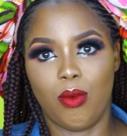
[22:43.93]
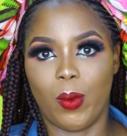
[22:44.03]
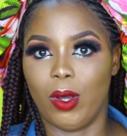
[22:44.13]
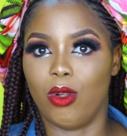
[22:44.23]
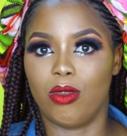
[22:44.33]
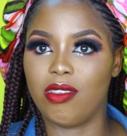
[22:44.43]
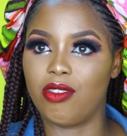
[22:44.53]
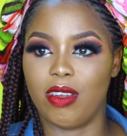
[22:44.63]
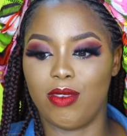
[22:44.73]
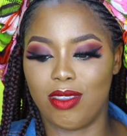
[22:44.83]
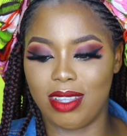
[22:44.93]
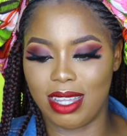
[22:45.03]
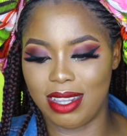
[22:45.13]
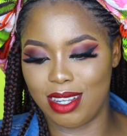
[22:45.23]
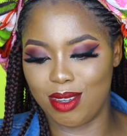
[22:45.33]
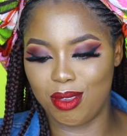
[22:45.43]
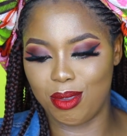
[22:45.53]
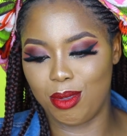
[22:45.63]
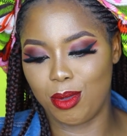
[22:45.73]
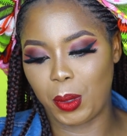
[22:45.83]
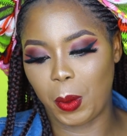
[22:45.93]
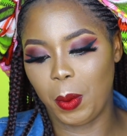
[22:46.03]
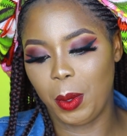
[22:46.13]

We're all striving to get there too. So